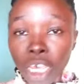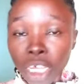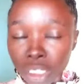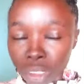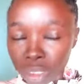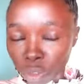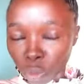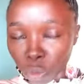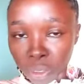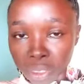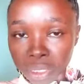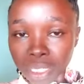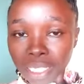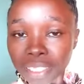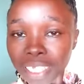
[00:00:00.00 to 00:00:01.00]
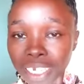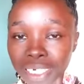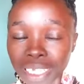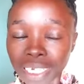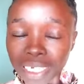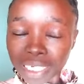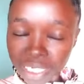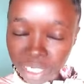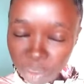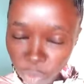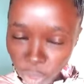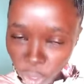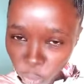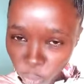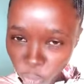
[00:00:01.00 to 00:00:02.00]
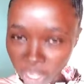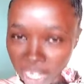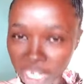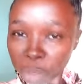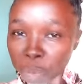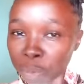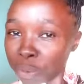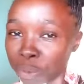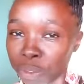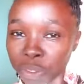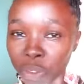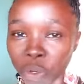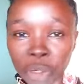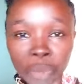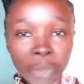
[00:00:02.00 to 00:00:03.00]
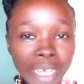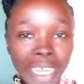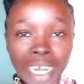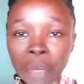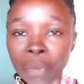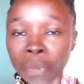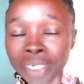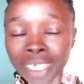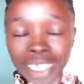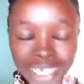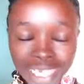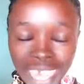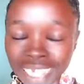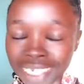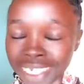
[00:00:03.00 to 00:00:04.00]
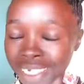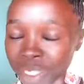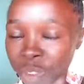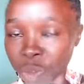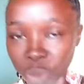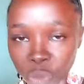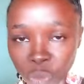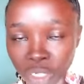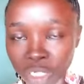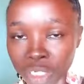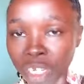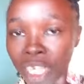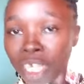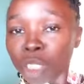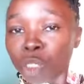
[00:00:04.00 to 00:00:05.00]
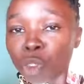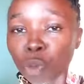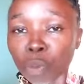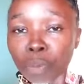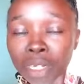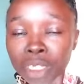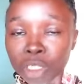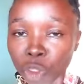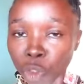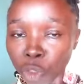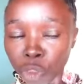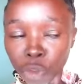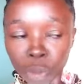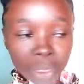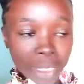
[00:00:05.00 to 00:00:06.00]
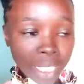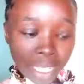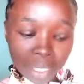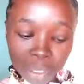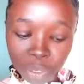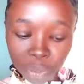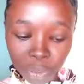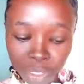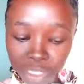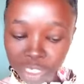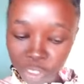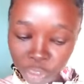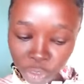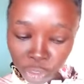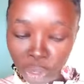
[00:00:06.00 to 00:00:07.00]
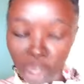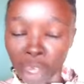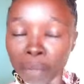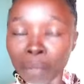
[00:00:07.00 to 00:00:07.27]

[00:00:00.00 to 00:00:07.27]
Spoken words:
insults that Dimwango had put on Michele Ponte. I just don't want to mention those insults, you know.